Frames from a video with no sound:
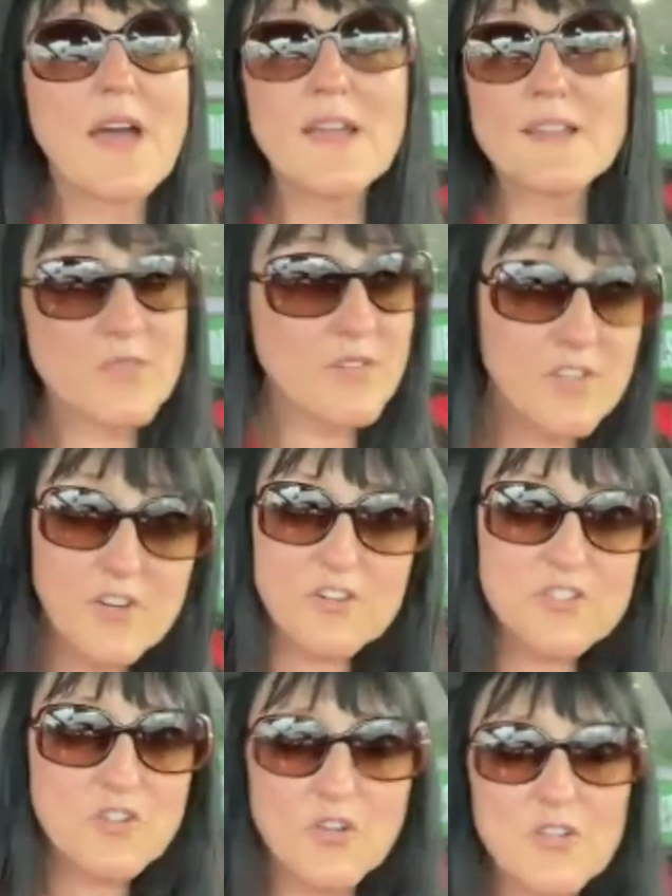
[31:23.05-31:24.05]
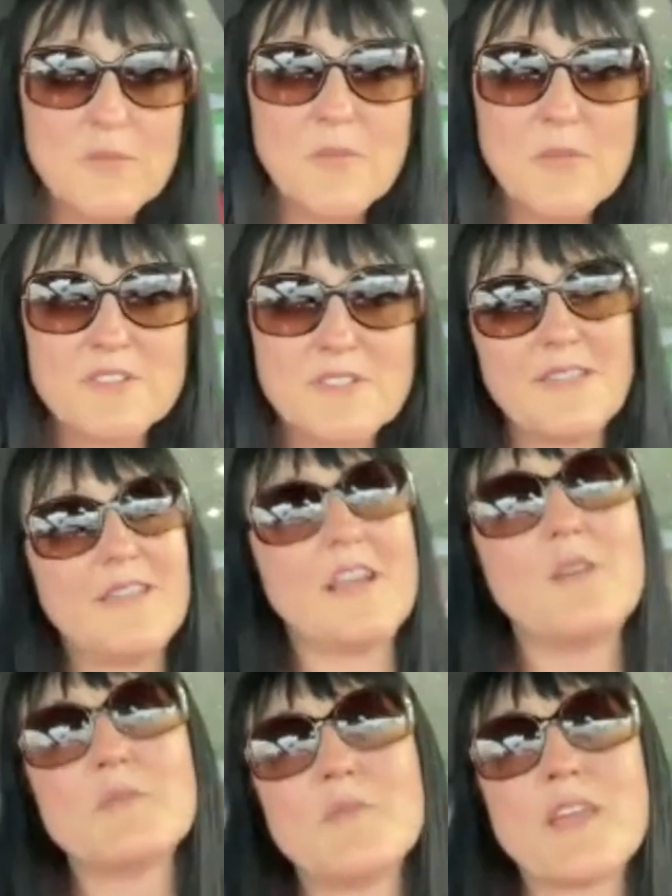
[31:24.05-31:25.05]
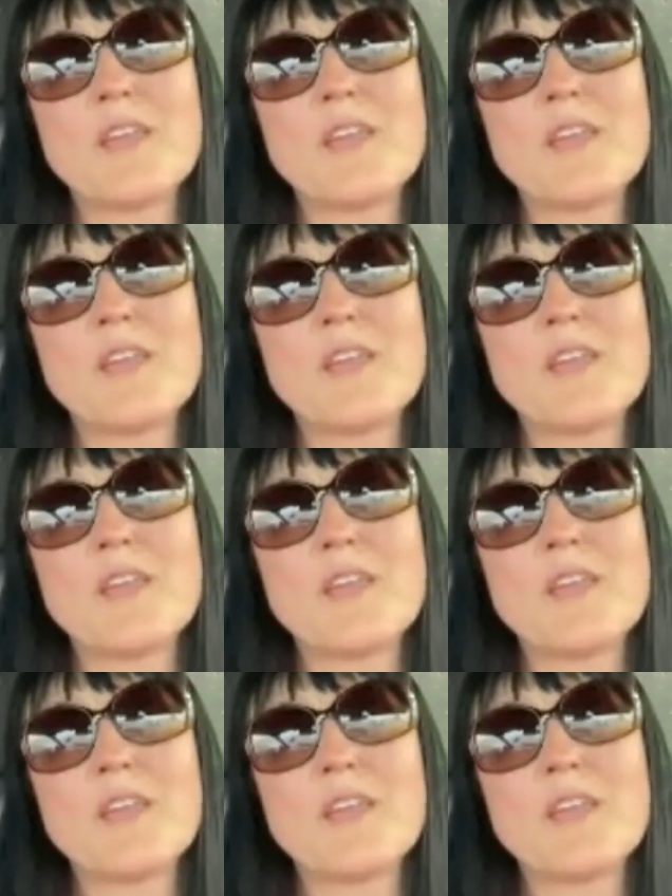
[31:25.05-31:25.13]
I definitely encourage calling me because I can help them.